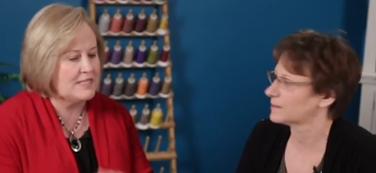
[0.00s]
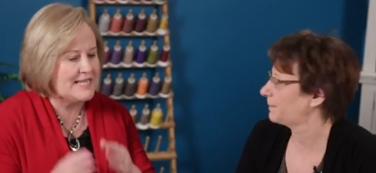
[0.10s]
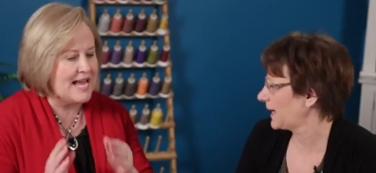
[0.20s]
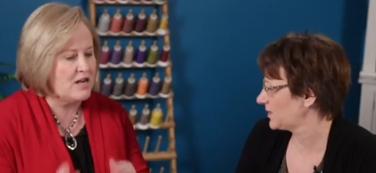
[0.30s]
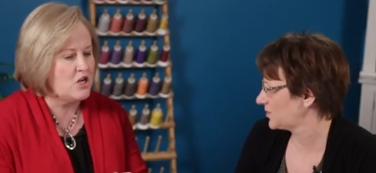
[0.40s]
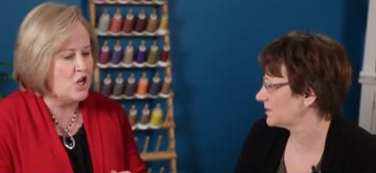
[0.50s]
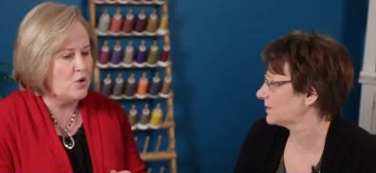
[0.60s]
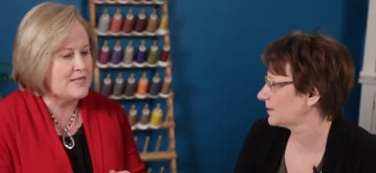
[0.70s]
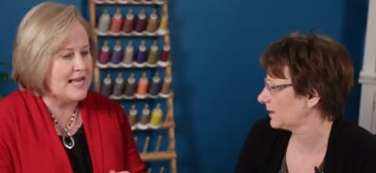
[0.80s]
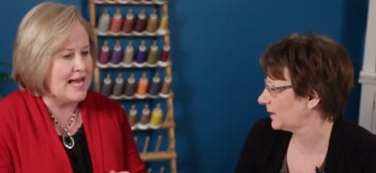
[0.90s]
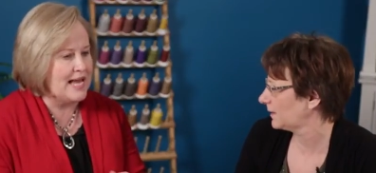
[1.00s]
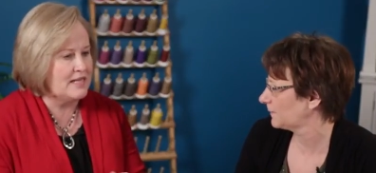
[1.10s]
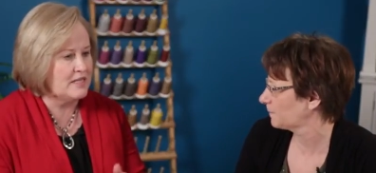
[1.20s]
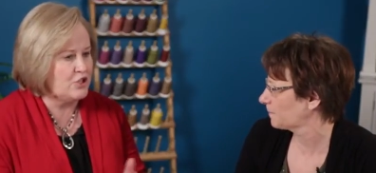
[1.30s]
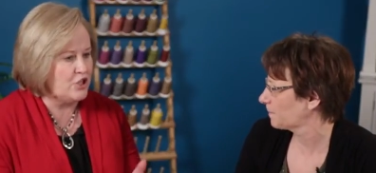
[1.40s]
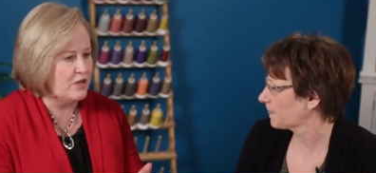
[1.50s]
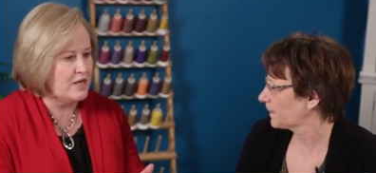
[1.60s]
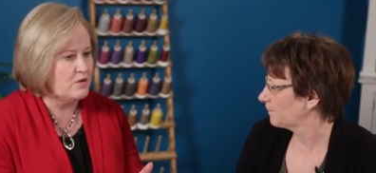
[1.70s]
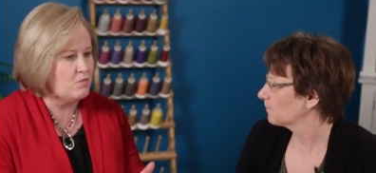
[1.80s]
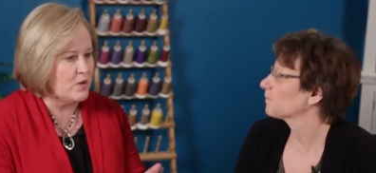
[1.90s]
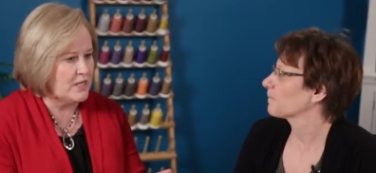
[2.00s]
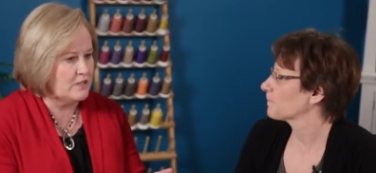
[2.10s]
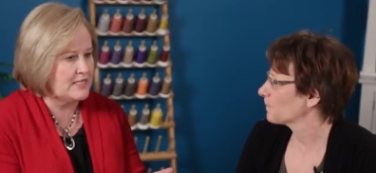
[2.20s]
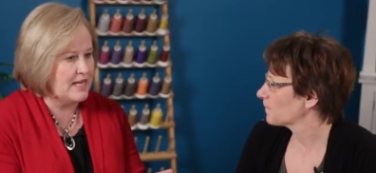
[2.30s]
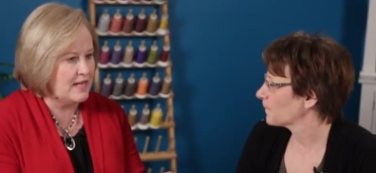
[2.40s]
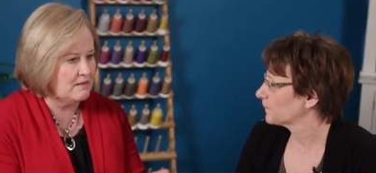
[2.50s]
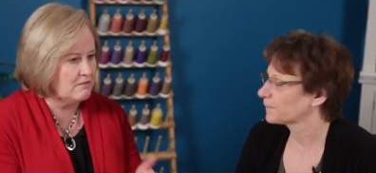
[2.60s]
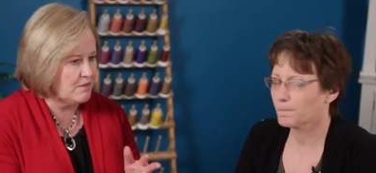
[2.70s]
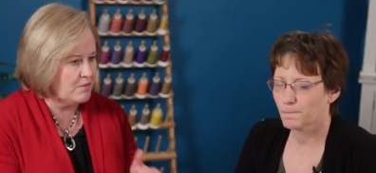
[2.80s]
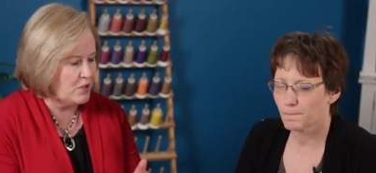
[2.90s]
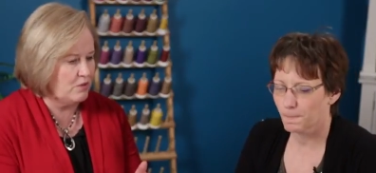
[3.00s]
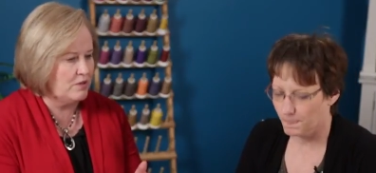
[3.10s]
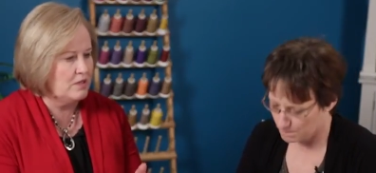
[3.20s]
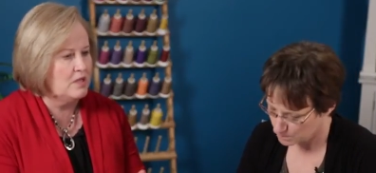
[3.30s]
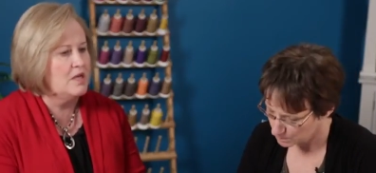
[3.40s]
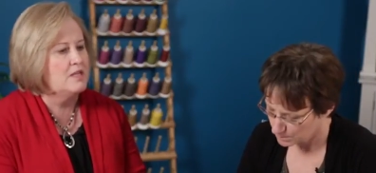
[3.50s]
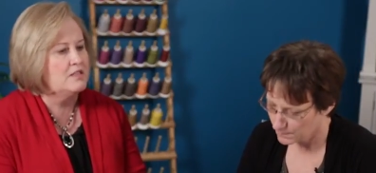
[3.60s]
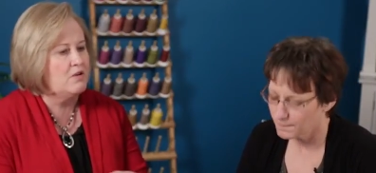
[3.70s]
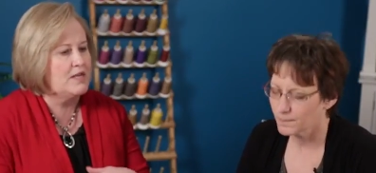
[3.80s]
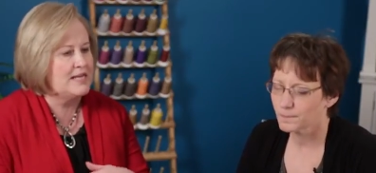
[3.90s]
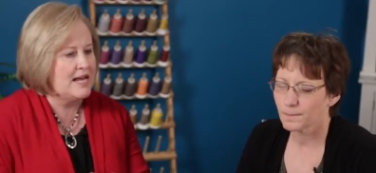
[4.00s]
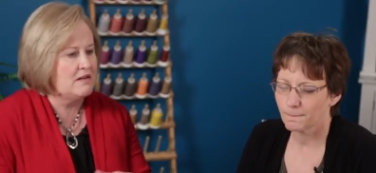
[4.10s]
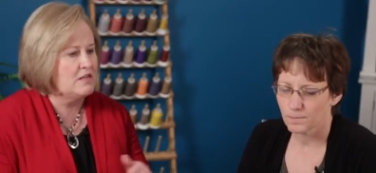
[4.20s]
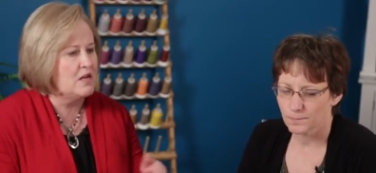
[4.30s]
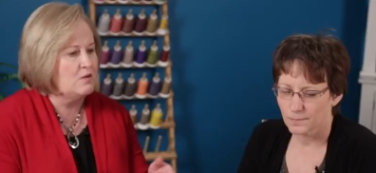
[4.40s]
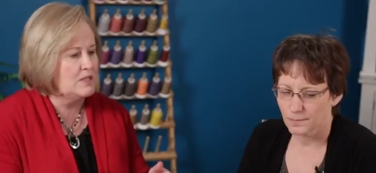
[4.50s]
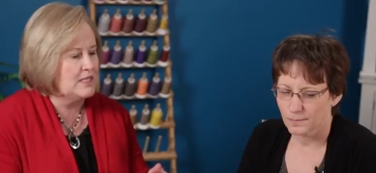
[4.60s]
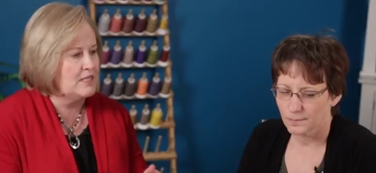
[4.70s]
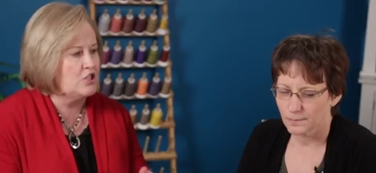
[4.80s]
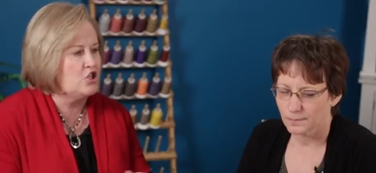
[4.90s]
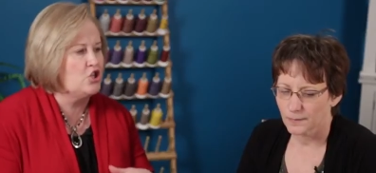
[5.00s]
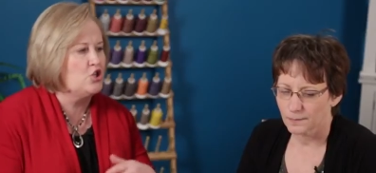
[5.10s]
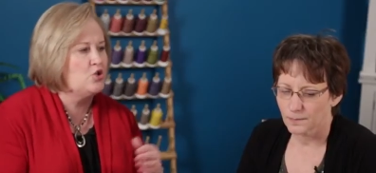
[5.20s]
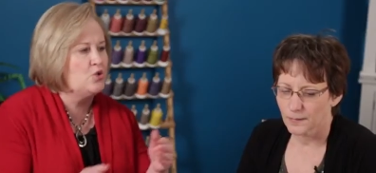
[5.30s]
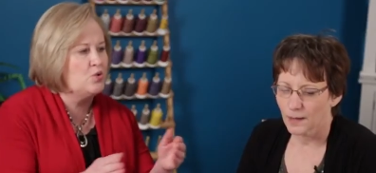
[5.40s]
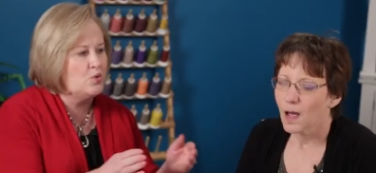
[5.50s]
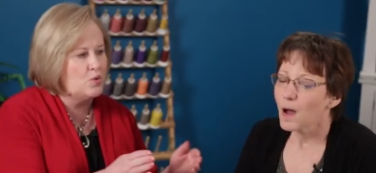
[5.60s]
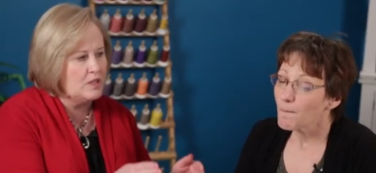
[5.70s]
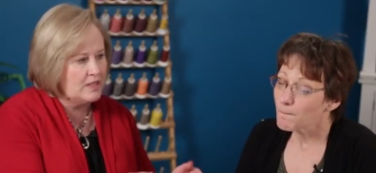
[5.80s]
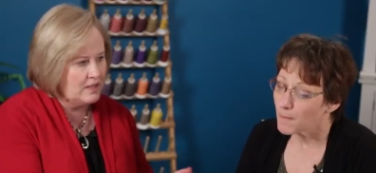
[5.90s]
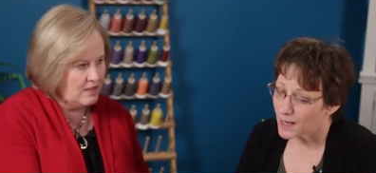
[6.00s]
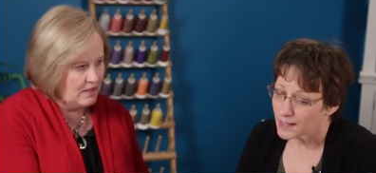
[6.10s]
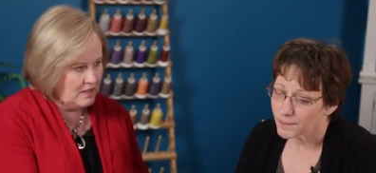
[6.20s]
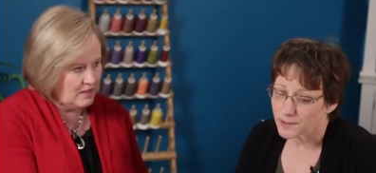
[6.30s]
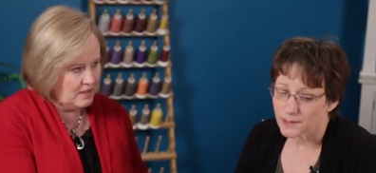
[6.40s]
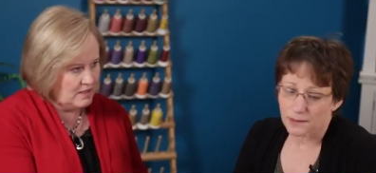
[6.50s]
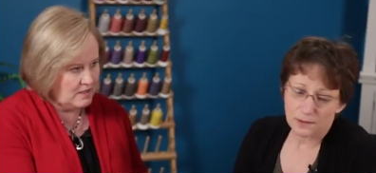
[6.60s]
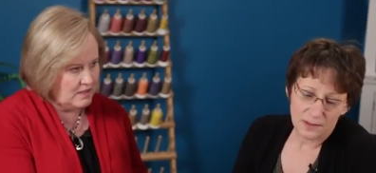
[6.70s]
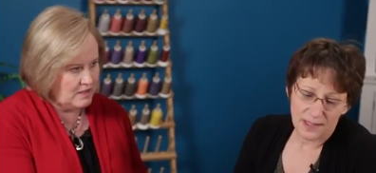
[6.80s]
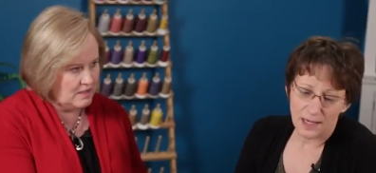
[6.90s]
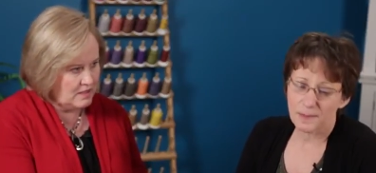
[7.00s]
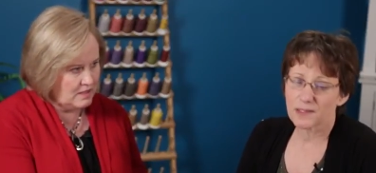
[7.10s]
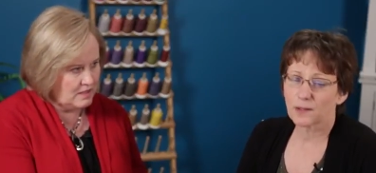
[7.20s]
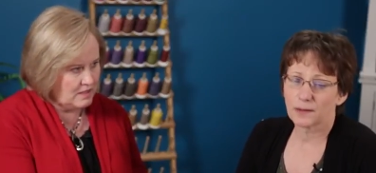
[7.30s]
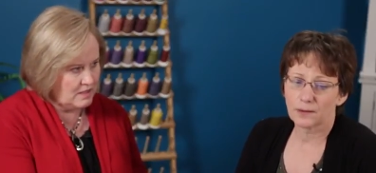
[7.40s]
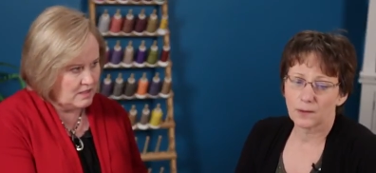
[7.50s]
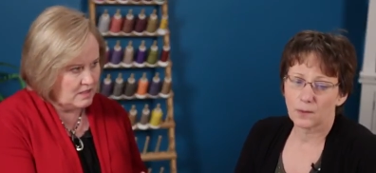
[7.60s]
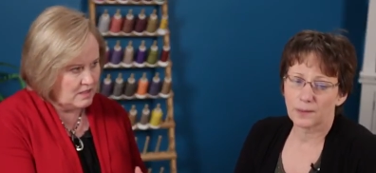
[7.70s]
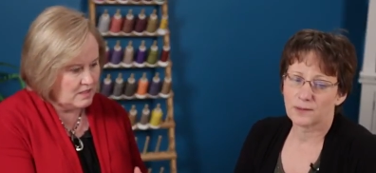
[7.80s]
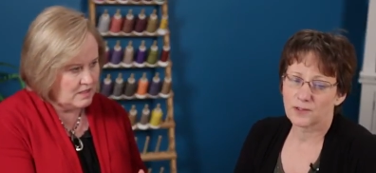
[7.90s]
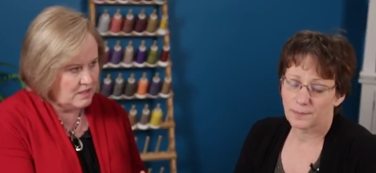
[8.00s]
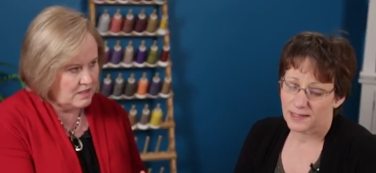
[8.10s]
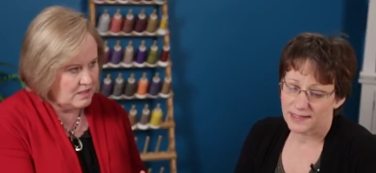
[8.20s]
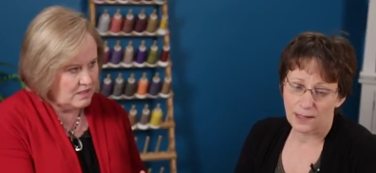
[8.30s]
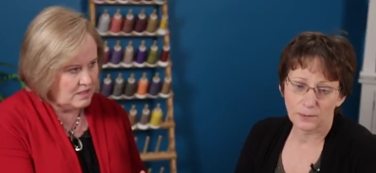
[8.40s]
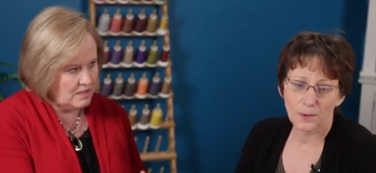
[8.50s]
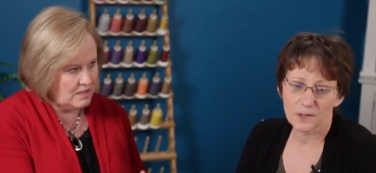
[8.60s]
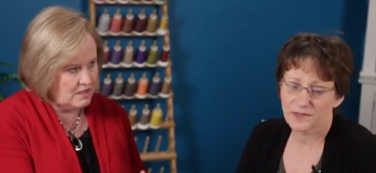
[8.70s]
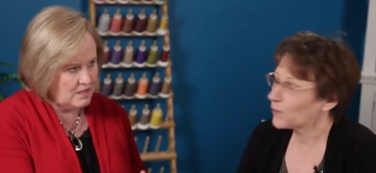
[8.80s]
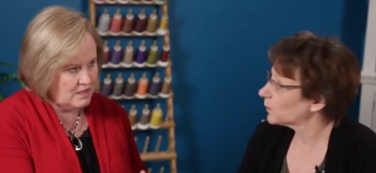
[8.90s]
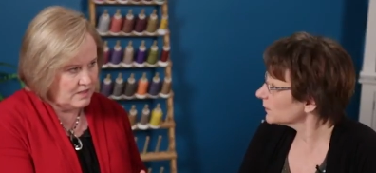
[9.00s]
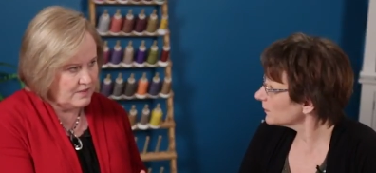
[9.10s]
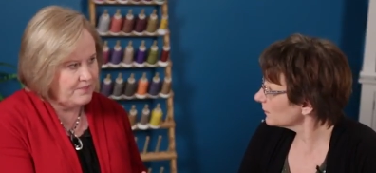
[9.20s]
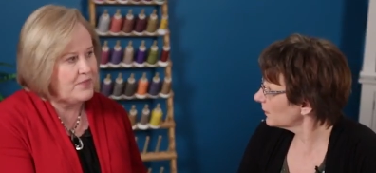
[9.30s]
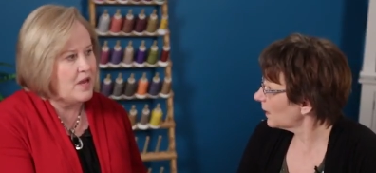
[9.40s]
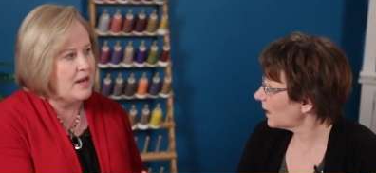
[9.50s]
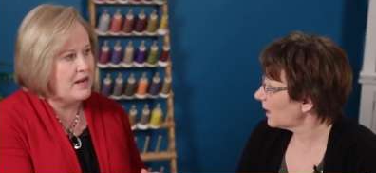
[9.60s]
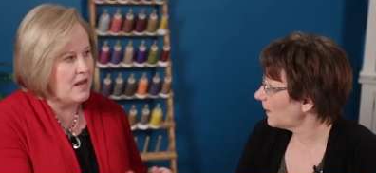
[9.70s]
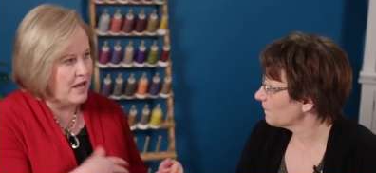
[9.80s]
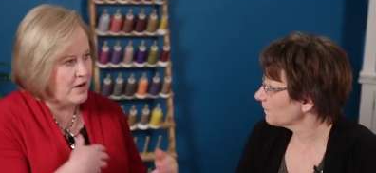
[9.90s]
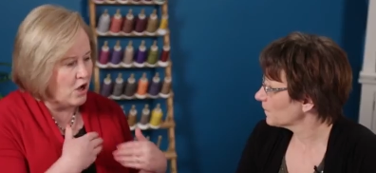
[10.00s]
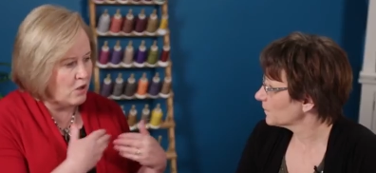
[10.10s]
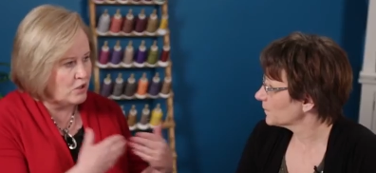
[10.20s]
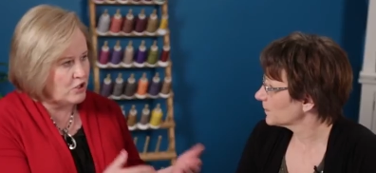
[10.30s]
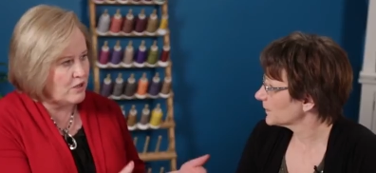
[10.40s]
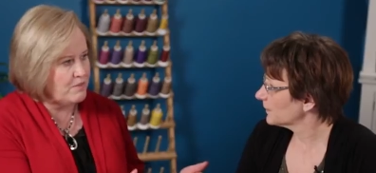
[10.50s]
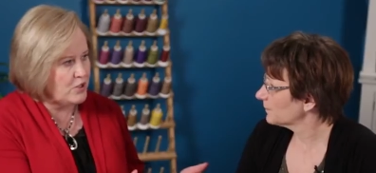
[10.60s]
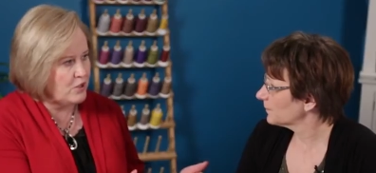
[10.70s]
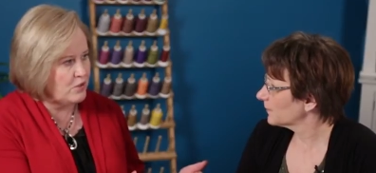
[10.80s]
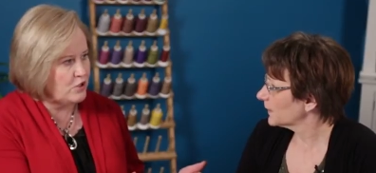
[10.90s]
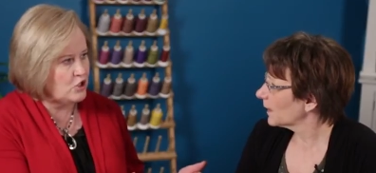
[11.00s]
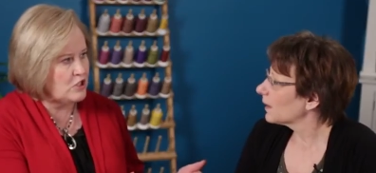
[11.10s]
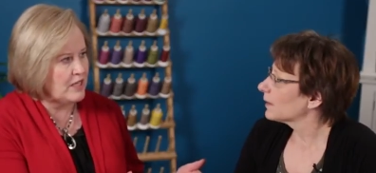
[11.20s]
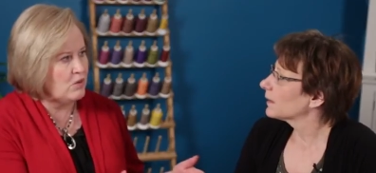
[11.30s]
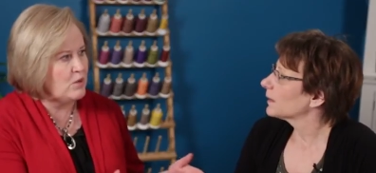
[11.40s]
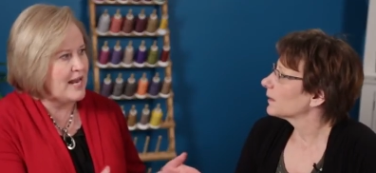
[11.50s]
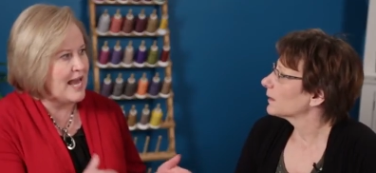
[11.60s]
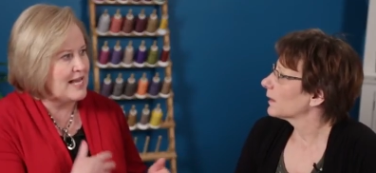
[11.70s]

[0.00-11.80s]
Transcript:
Speaker 1: it will download that, that. You're on a Windows ten computer, mm-hmm. so it downloads it to?
Speaker 2: My particular setup, it's going to go into my downloads folder. On, um, on older computers, it would